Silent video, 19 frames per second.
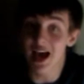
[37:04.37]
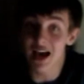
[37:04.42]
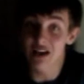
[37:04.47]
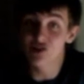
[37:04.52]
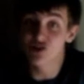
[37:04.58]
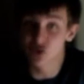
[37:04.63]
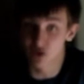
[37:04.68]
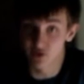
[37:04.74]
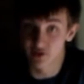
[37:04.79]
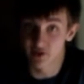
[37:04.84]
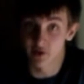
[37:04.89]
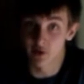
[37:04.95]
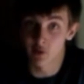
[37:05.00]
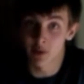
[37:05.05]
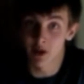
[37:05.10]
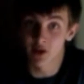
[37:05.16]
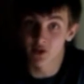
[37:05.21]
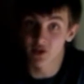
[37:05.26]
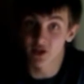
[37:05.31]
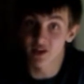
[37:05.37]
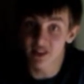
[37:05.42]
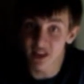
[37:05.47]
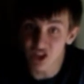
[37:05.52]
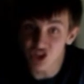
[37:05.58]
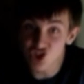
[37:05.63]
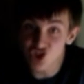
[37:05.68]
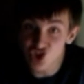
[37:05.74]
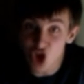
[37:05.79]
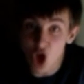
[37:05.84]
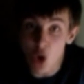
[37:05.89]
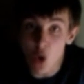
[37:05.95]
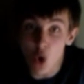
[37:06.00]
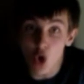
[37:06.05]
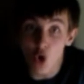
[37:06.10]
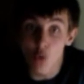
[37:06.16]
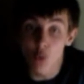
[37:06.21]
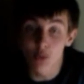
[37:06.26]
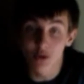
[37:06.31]
and Johnson's Master, they're so
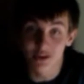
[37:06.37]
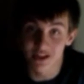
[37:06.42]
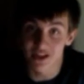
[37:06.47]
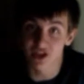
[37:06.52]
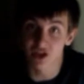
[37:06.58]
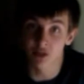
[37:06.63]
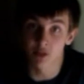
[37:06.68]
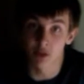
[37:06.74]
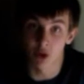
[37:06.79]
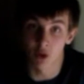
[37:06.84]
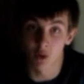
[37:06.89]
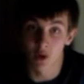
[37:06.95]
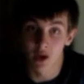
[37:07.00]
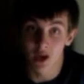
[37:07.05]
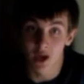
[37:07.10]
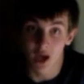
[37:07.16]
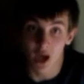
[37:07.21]
unpredictable.